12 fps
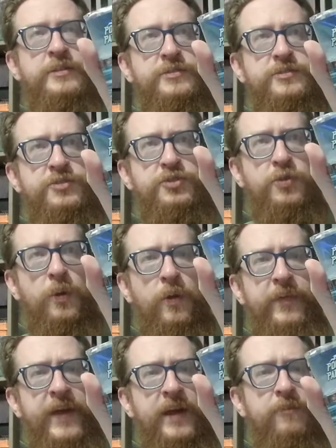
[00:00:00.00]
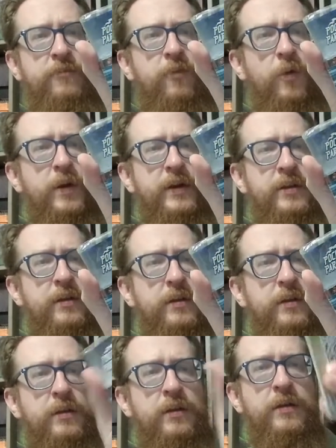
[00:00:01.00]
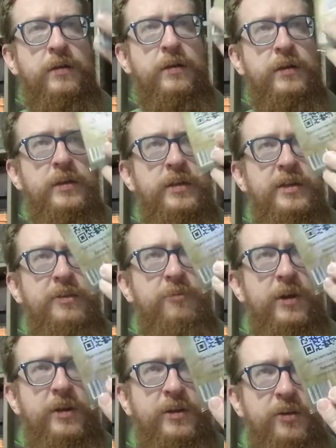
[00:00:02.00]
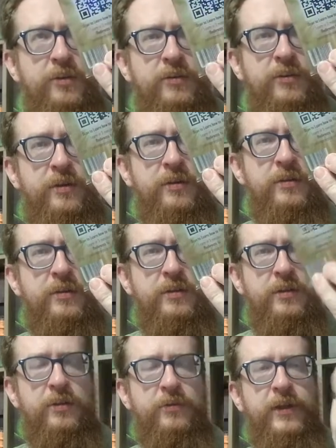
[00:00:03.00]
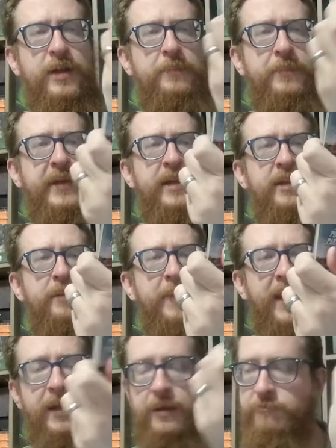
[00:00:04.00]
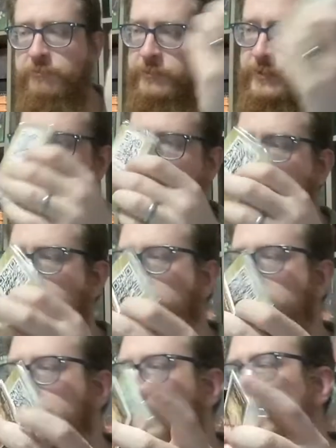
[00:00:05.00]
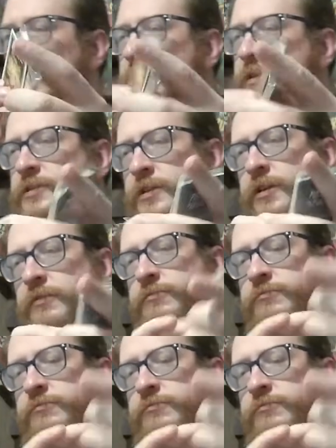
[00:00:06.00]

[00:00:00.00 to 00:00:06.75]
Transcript: dual deck for it. QR code to learn how to play it on the back. It was free, so